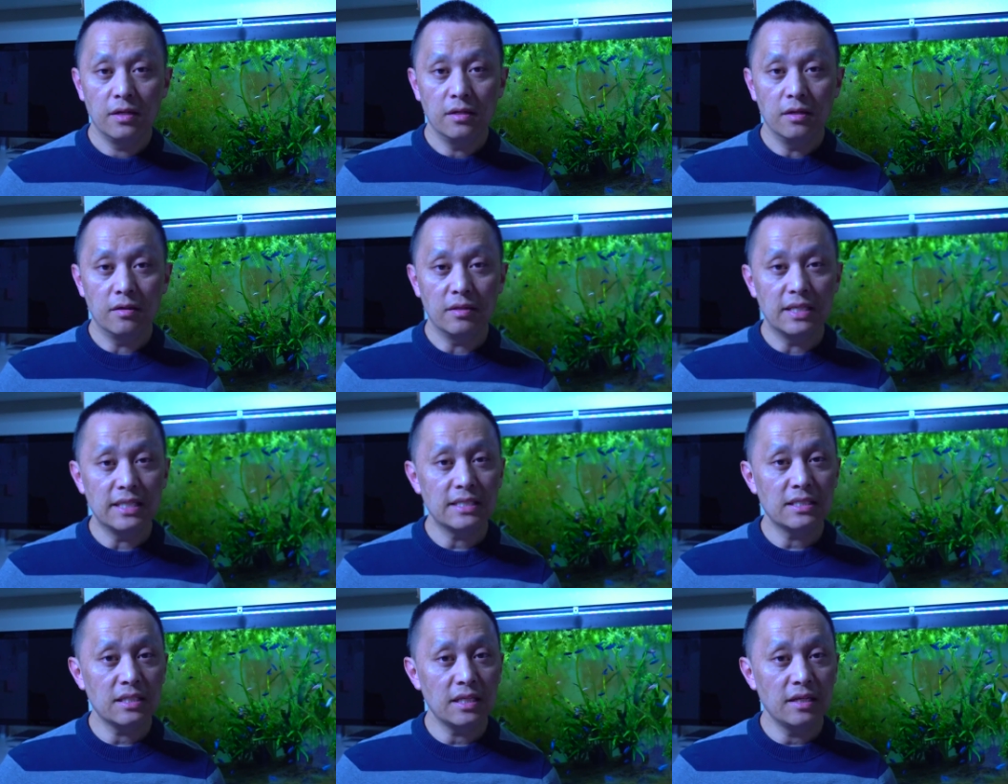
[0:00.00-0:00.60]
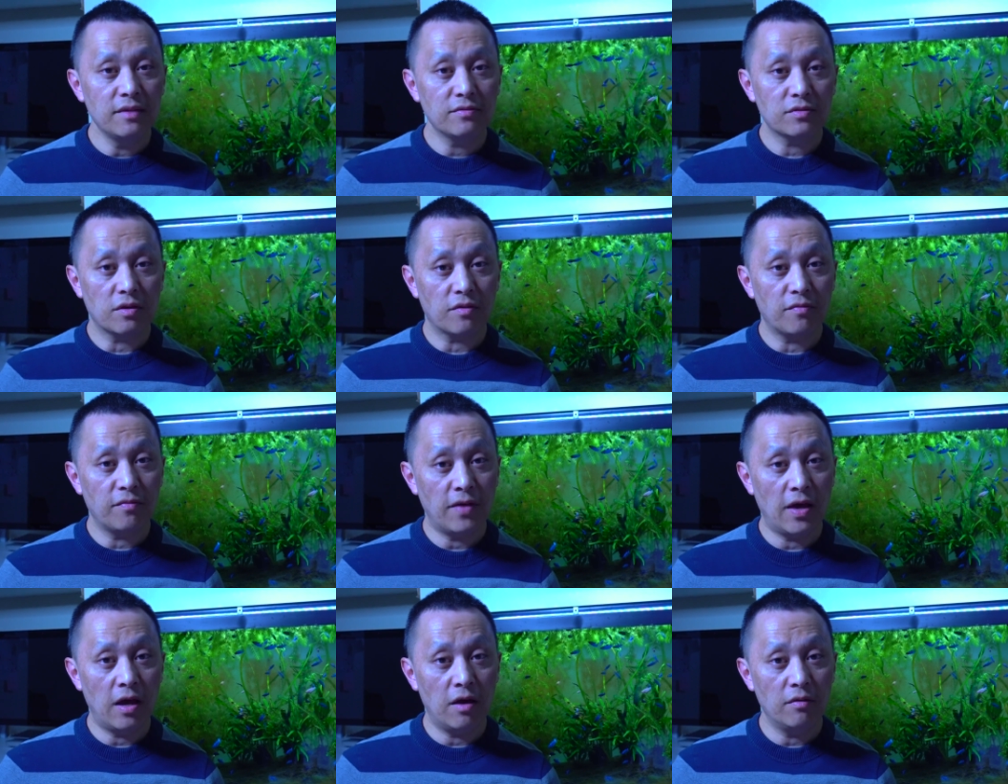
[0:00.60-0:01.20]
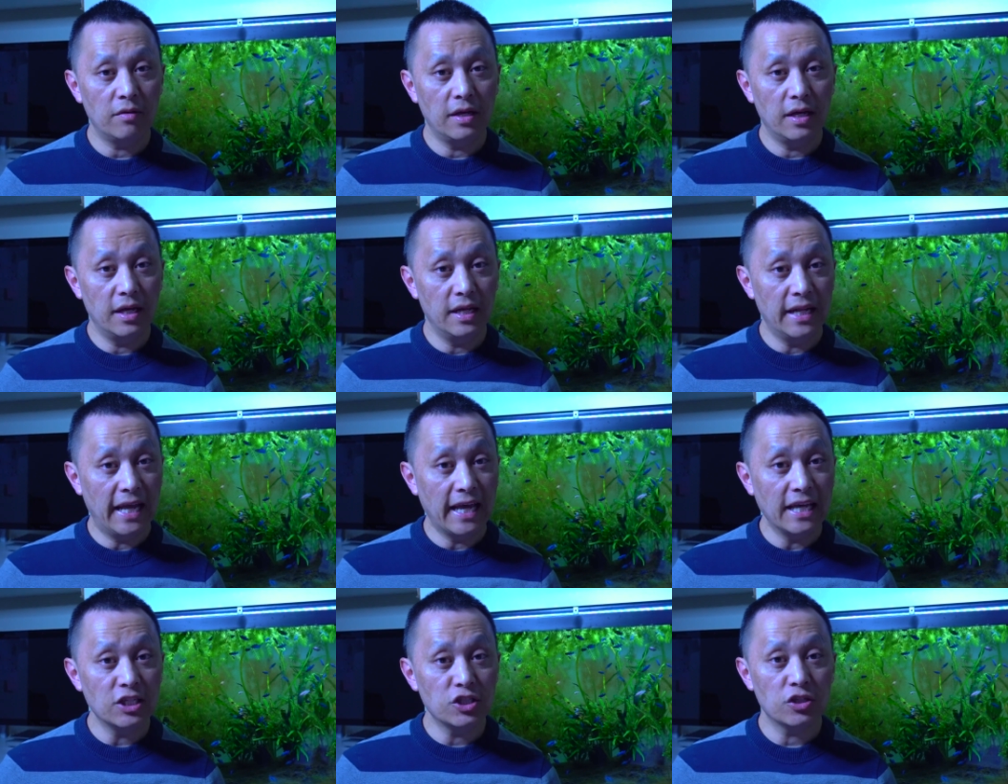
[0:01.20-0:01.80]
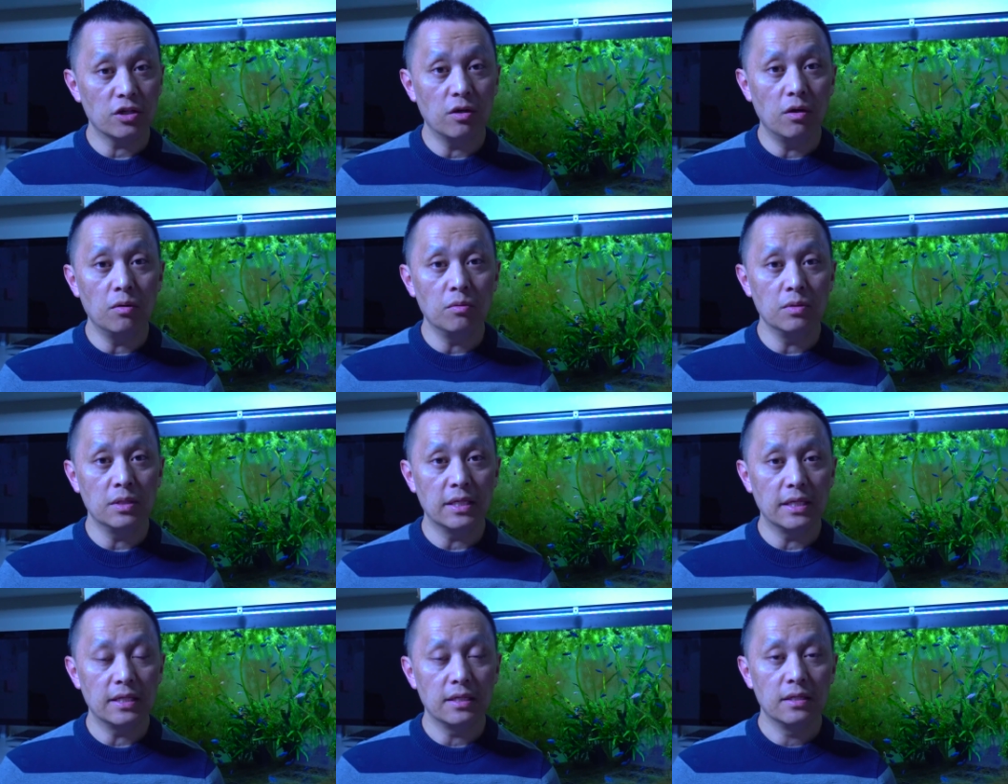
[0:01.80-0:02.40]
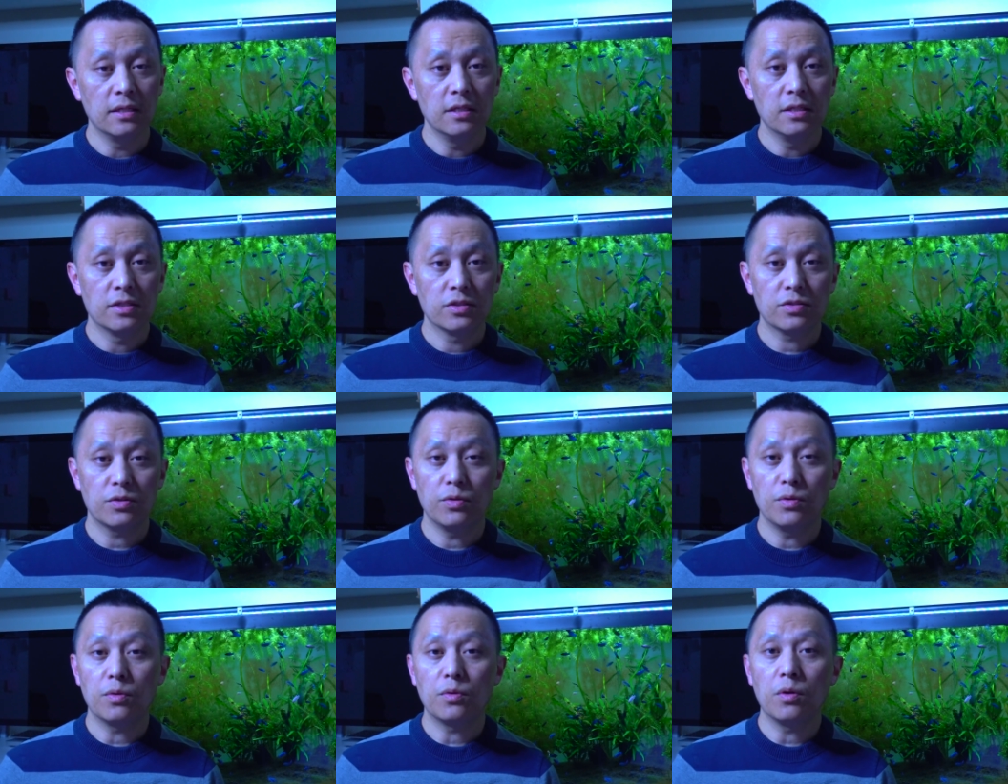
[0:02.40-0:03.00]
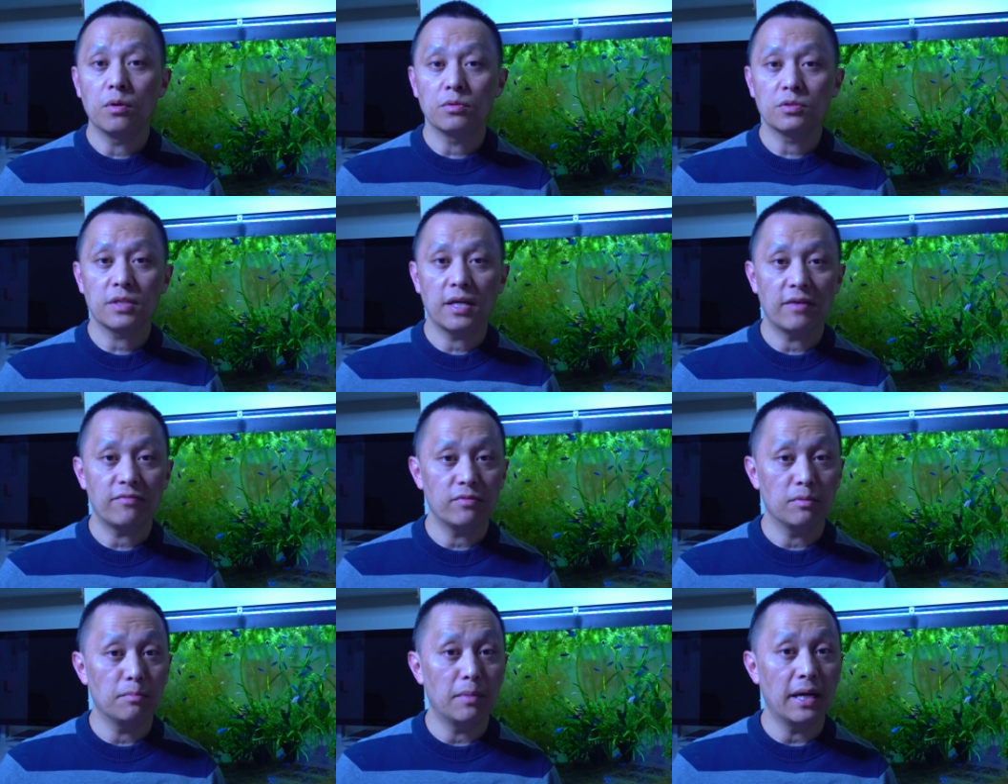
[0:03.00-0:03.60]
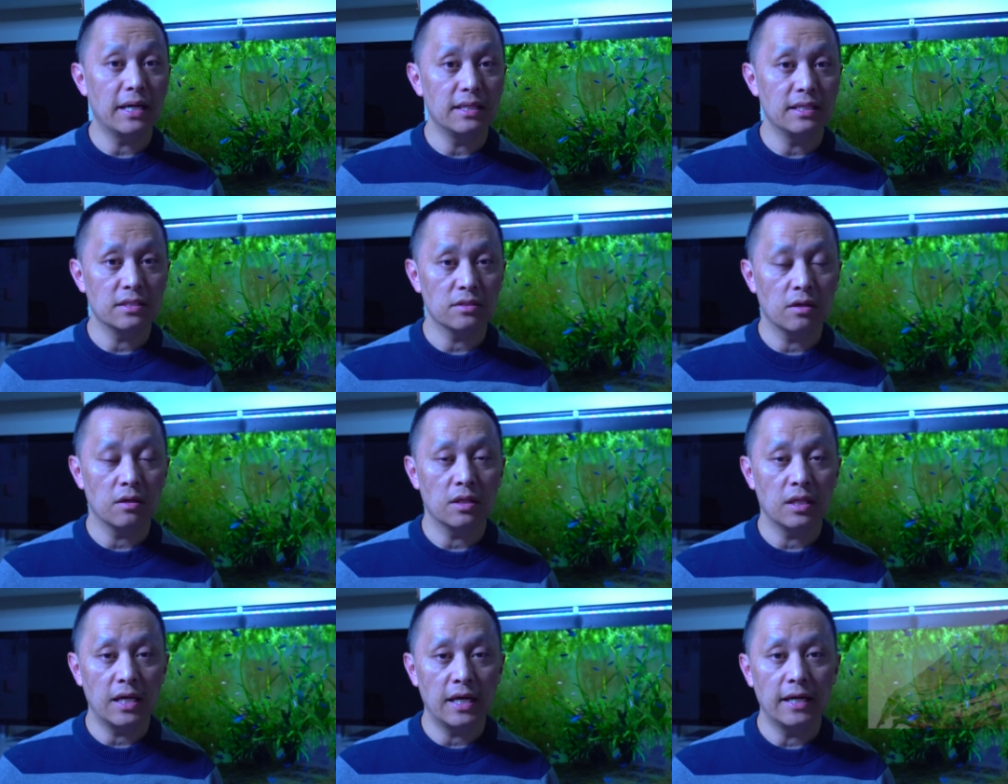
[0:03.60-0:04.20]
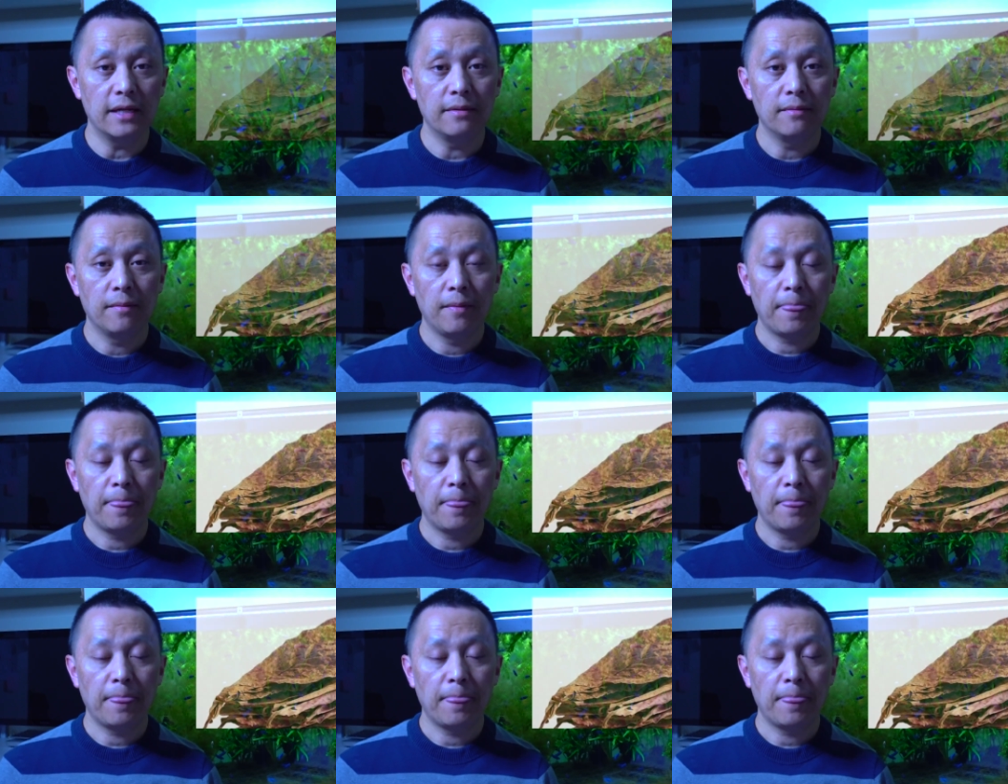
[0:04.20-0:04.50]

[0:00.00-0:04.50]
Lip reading: Now, these leaves are found in Asia only, so you're going to have to buy these online.